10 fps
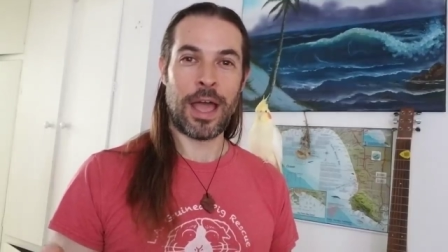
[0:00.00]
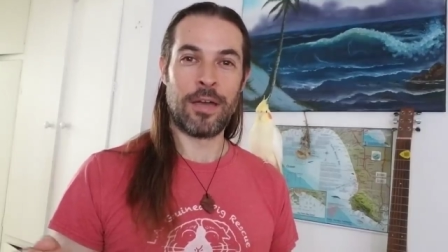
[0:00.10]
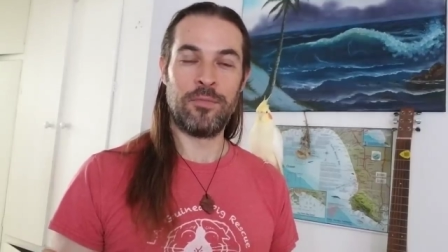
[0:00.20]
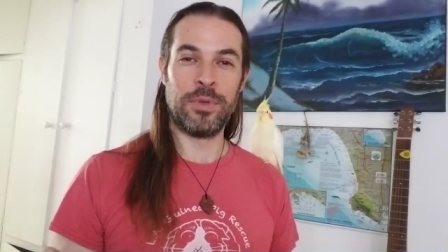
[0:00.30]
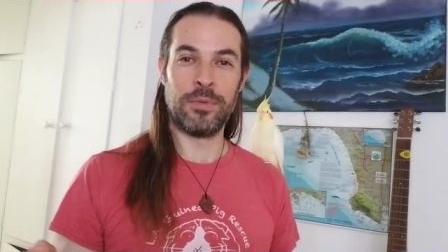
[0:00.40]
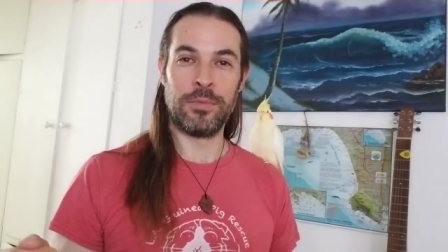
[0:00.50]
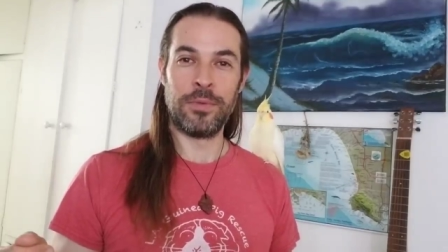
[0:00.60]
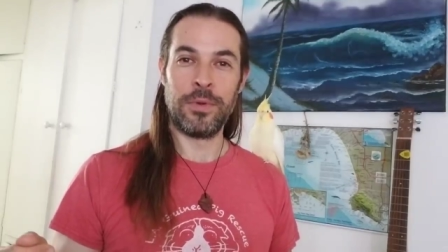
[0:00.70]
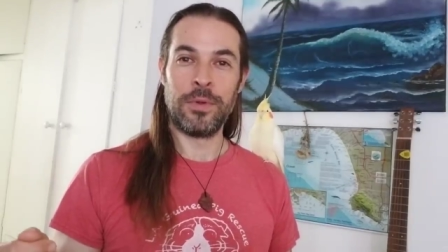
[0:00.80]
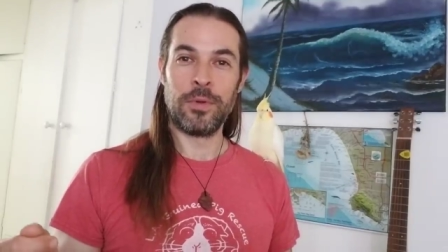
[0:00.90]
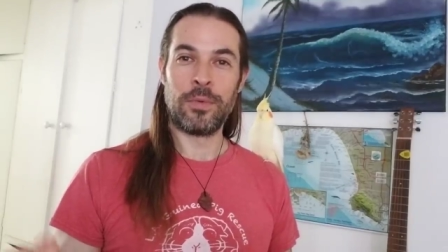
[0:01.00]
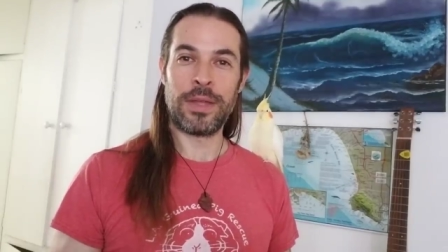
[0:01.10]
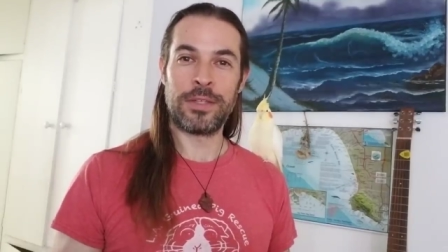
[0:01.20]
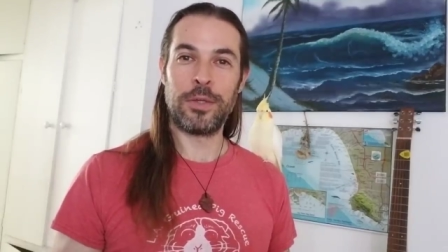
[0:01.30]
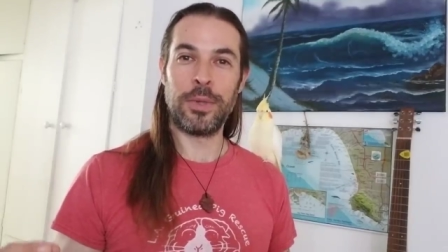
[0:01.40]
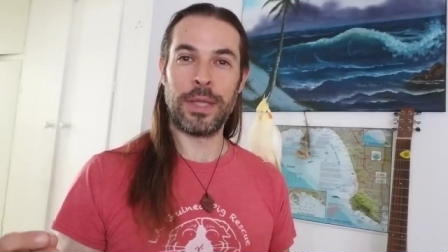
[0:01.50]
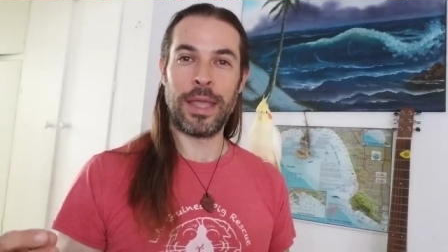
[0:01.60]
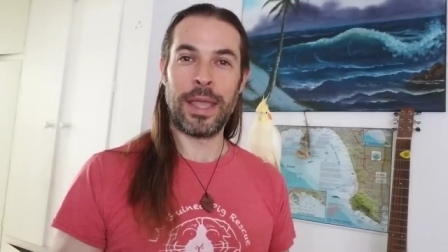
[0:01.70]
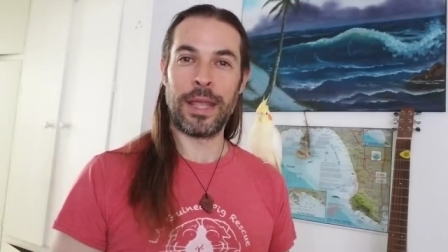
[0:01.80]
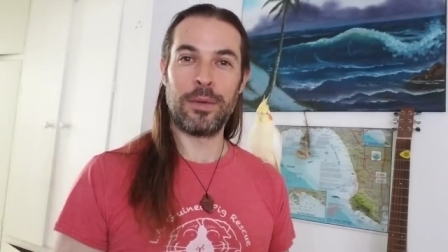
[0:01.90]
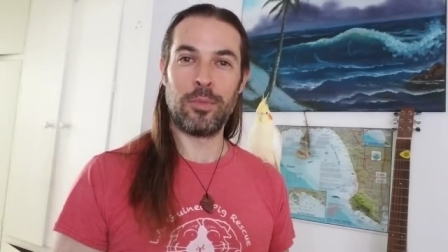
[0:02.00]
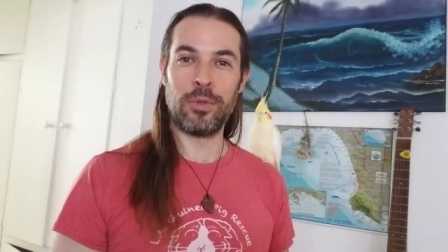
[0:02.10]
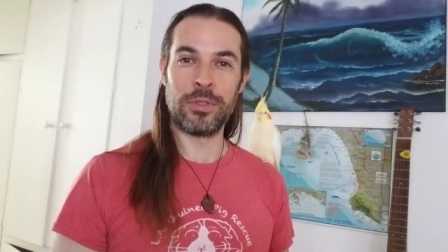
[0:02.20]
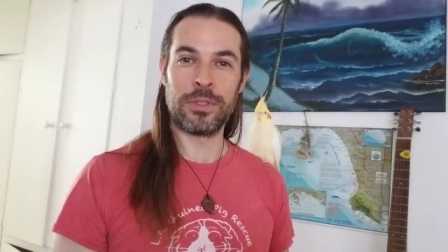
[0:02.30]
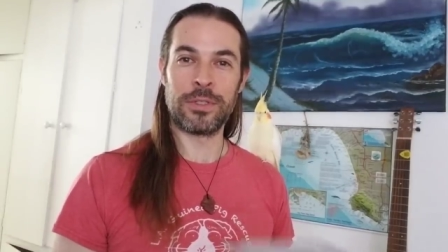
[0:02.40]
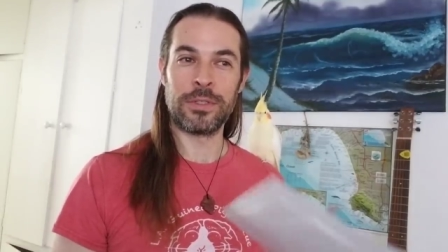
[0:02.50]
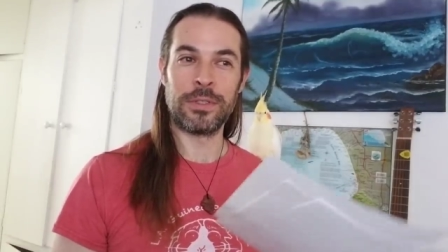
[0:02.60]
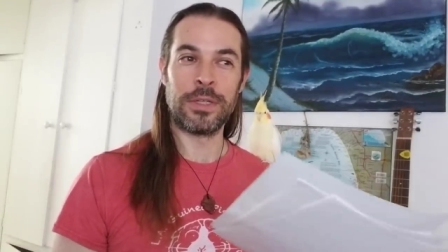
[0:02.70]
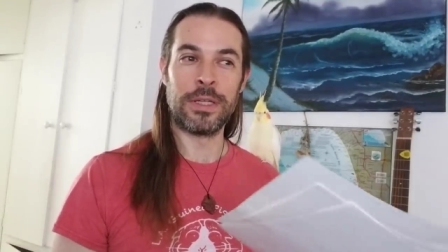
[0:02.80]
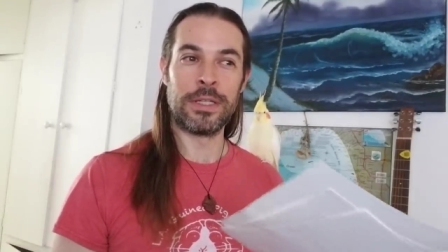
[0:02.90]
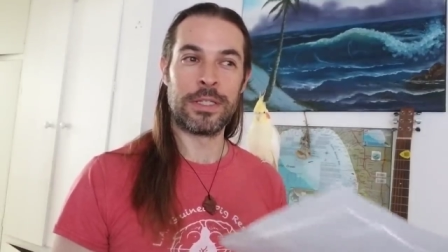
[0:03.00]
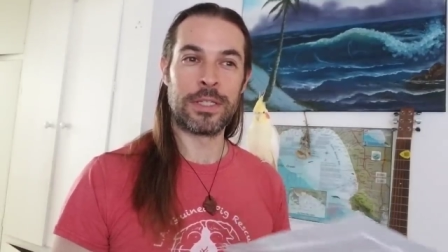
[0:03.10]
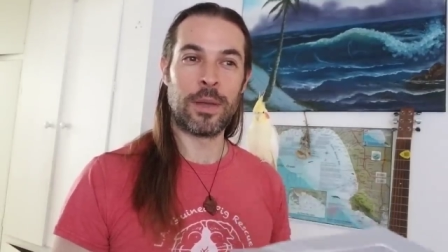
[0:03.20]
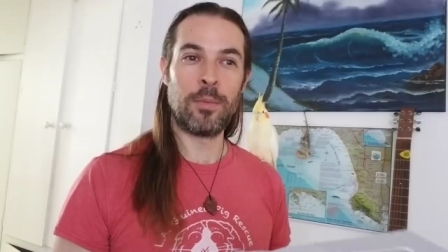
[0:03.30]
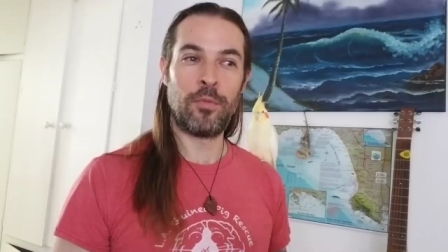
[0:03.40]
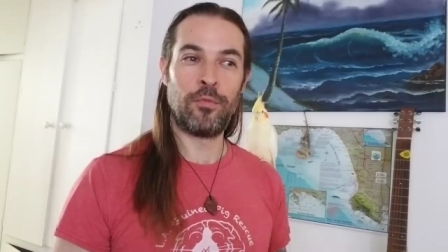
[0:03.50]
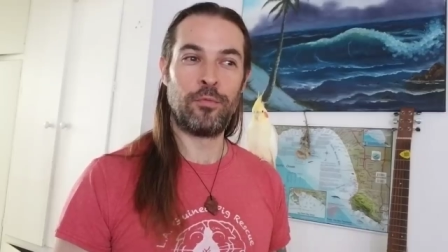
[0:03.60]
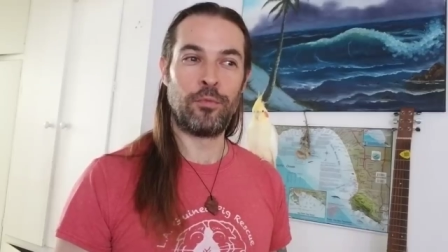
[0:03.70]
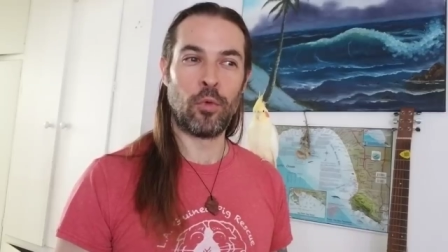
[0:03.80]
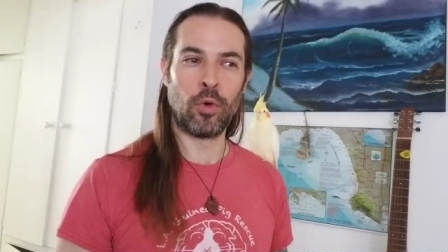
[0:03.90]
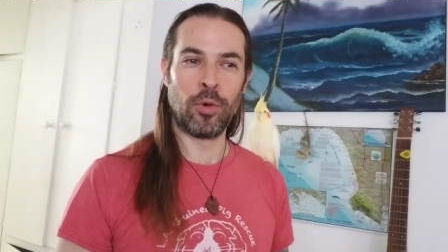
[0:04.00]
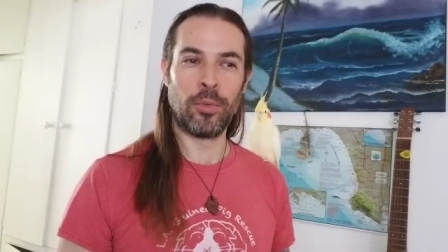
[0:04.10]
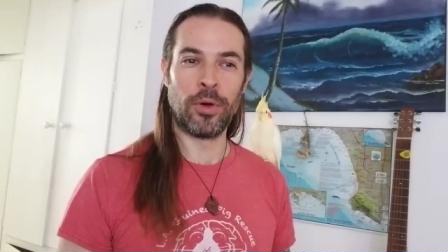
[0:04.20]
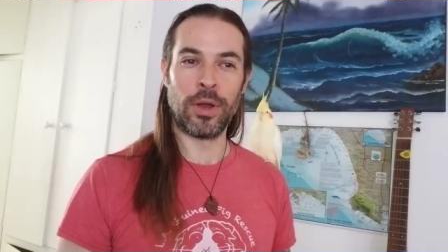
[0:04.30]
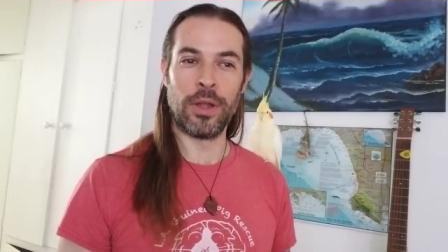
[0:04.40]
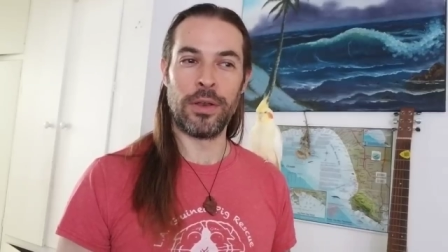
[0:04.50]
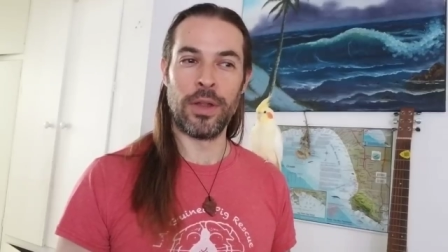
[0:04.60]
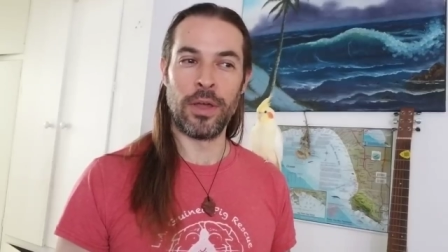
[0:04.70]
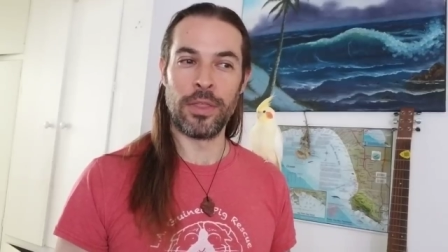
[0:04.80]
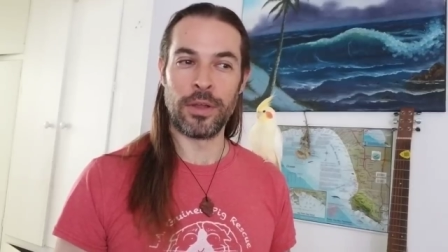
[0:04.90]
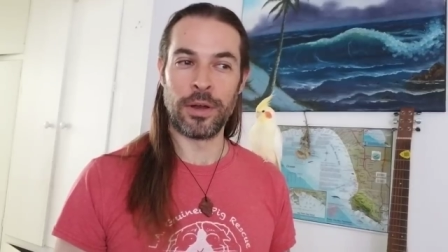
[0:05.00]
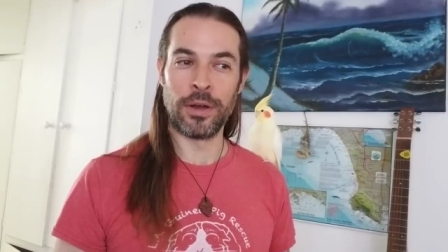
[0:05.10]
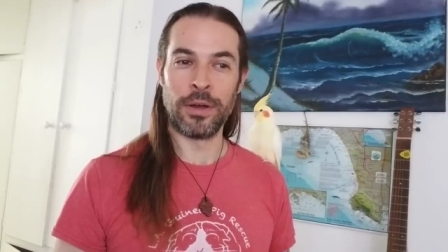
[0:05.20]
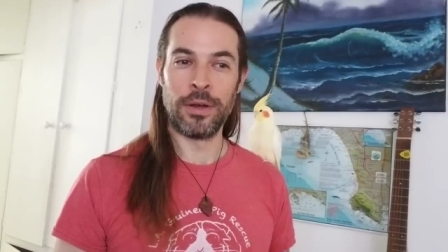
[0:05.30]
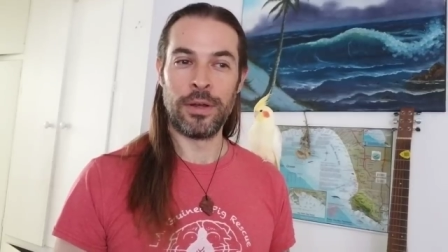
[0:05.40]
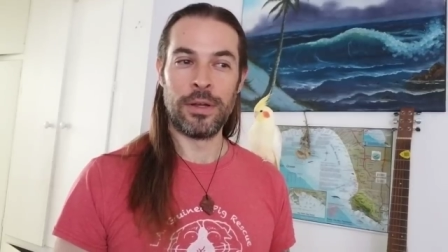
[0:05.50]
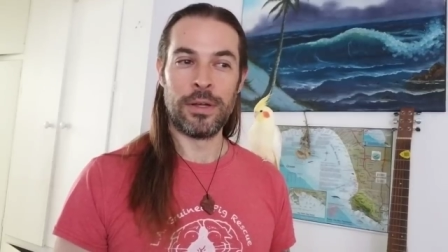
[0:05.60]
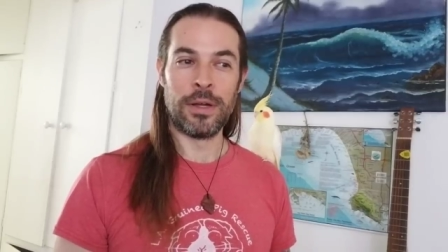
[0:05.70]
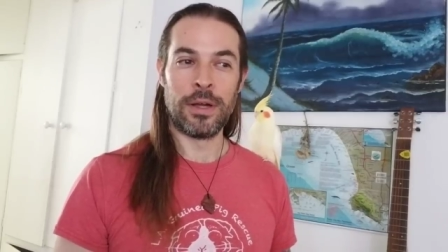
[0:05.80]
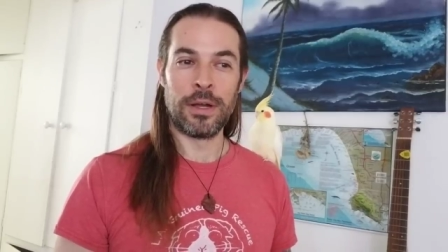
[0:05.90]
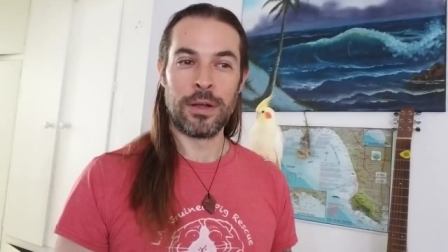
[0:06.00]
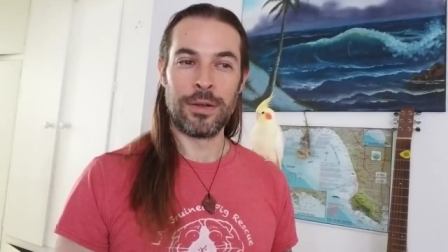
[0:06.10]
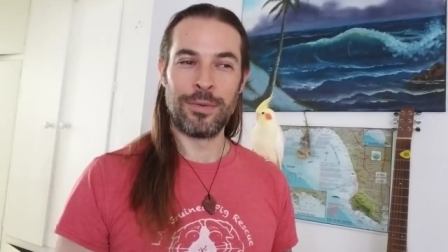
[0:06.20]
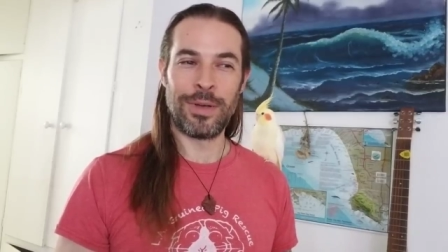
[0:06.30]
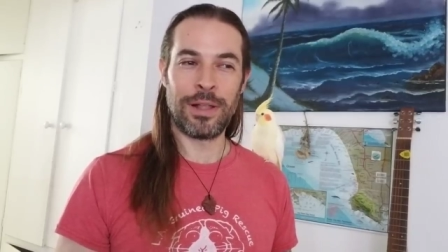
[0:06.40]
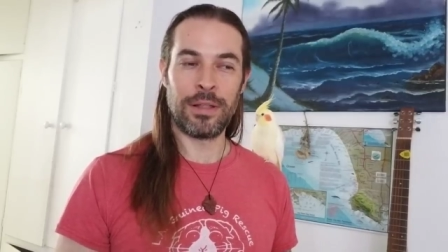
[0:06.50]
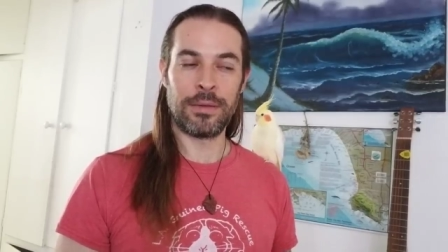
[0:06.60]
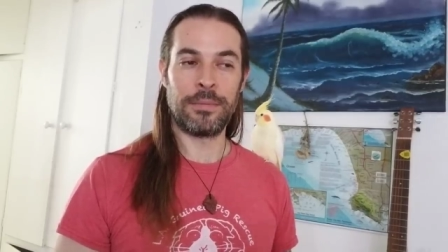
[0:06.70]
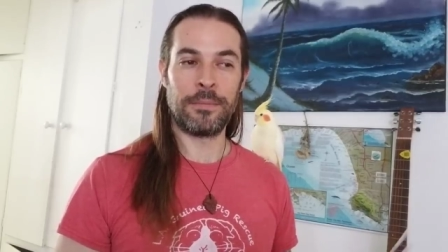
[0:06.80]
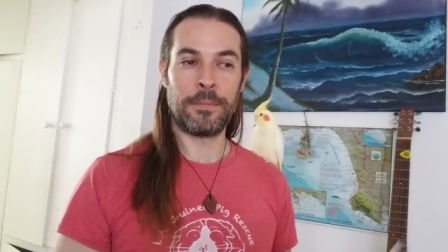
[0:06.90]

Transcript: I've been rescuing animals in some form or another. Well,